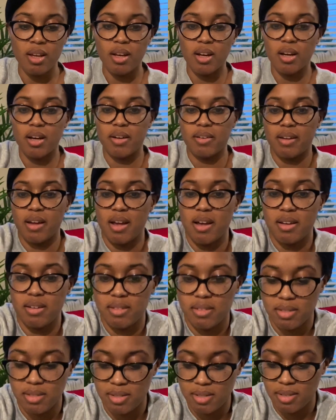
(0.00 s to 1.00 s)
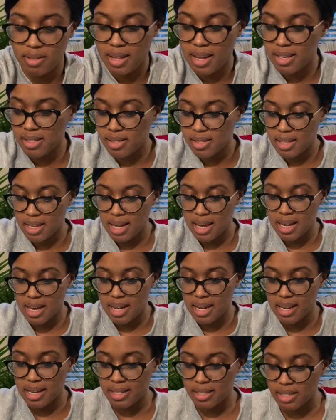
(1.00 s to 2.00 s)
Okay, so that's
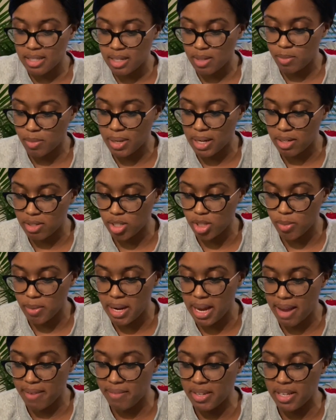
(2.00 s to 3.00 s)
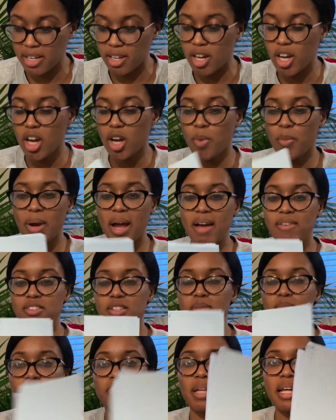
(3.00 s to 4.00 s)
that. What else do we have in here? We have
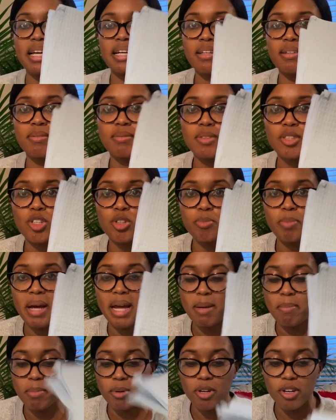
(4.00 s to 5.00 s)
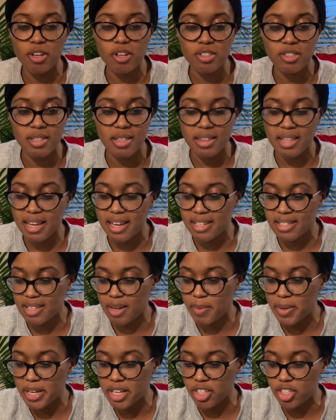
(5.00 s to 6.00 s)
some like little papers and things that
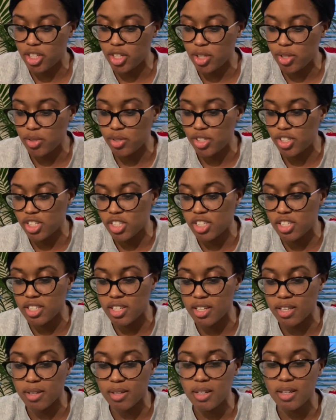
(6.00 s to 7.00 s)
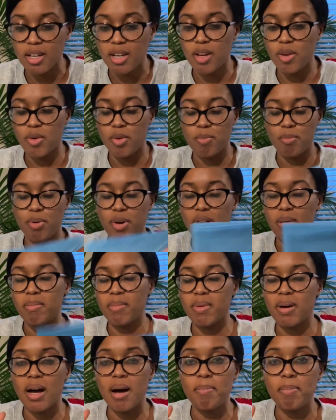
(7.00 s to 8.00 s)
we can use just to put
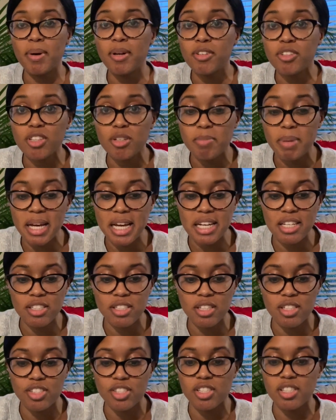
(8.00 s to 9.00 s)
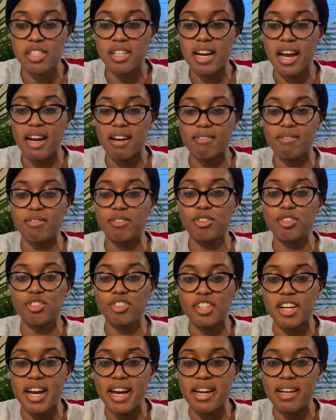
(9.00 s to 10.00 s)
up under the patient, just to kind of
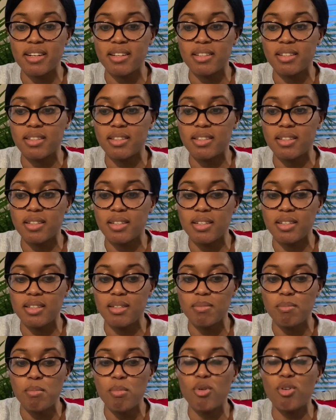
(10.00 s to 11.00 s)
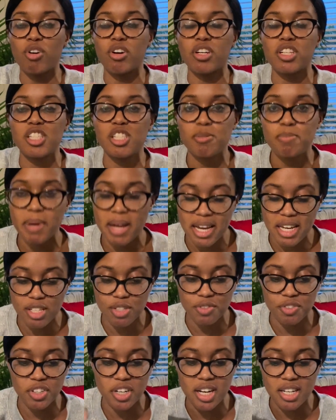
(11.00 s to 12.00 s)
create more space
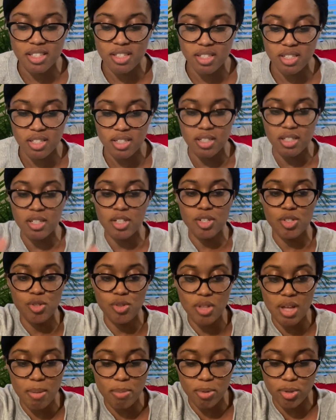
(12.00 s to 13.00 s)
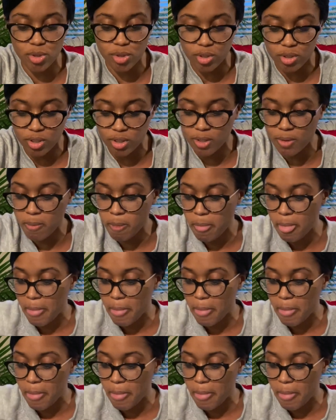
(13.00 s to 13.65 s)
for us to do the epidural.